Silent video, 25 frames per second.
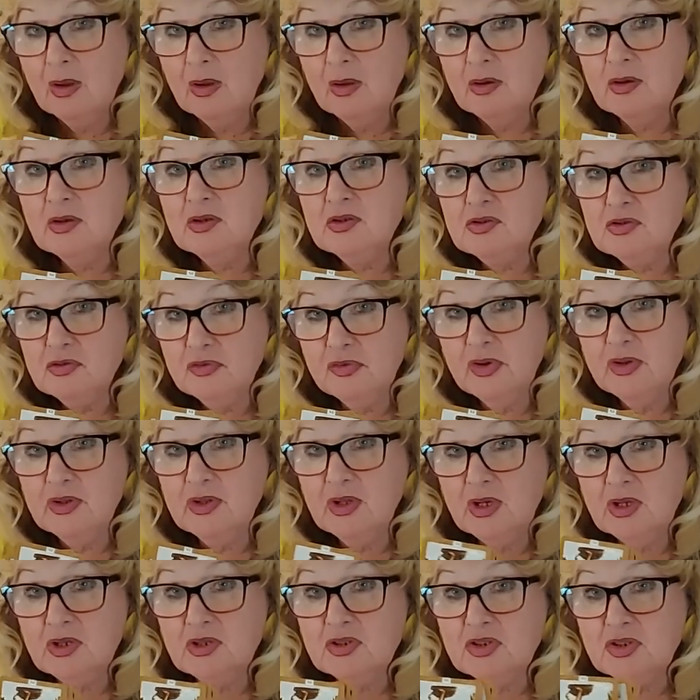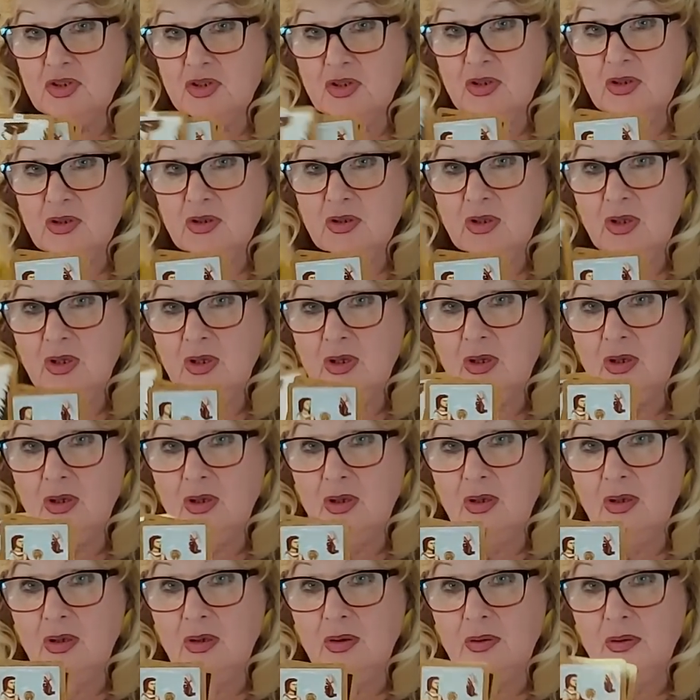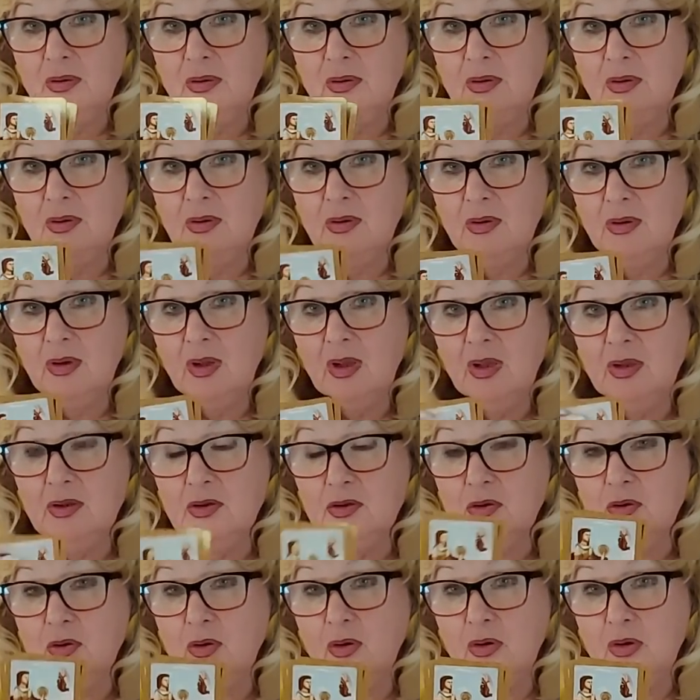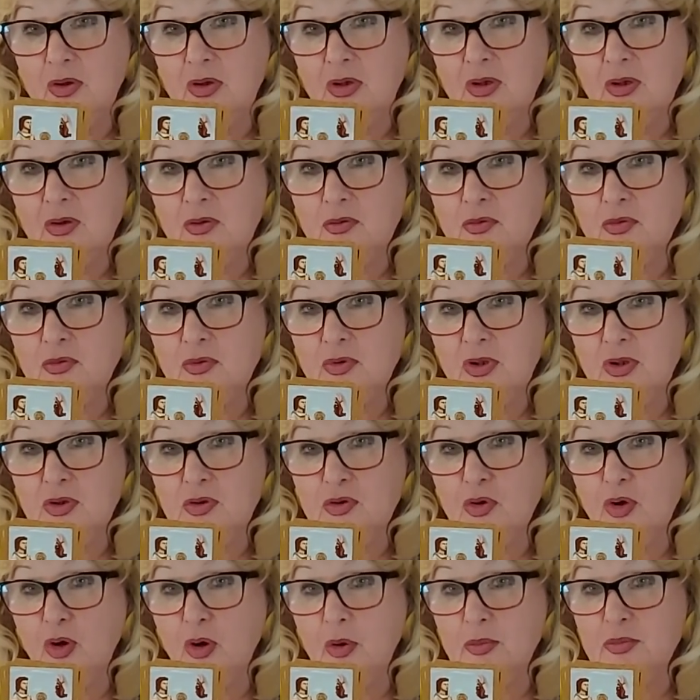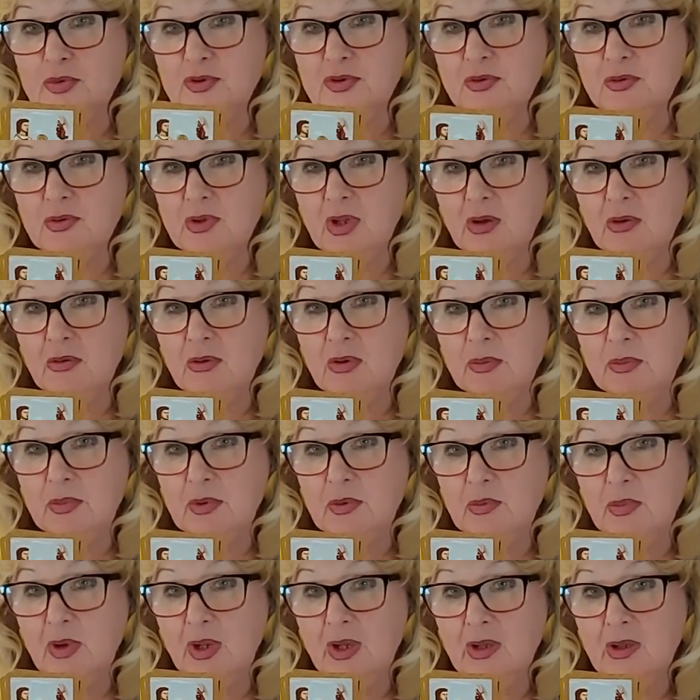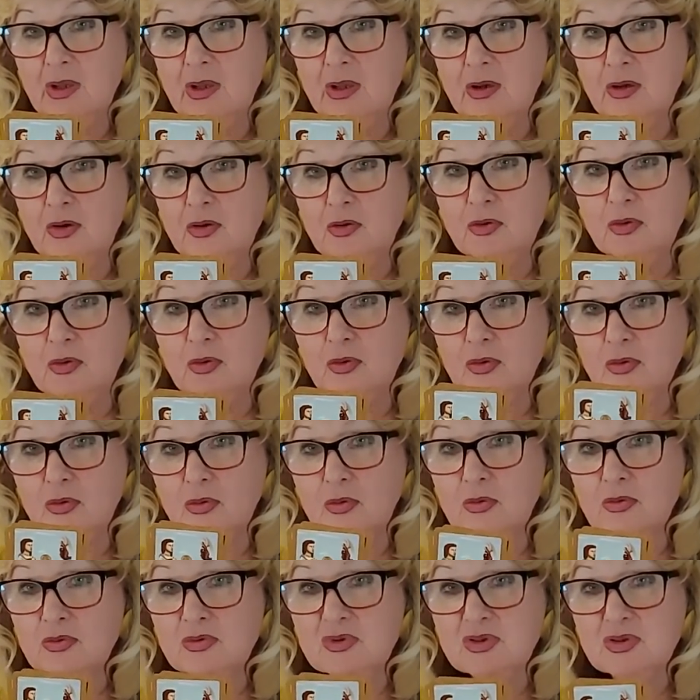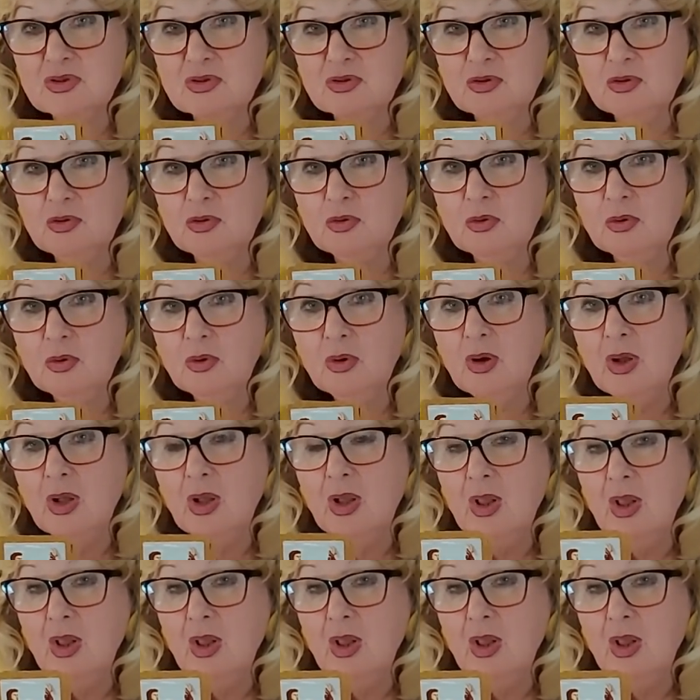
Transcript: rejuvenation, and going to the top. So they will be making new rules, new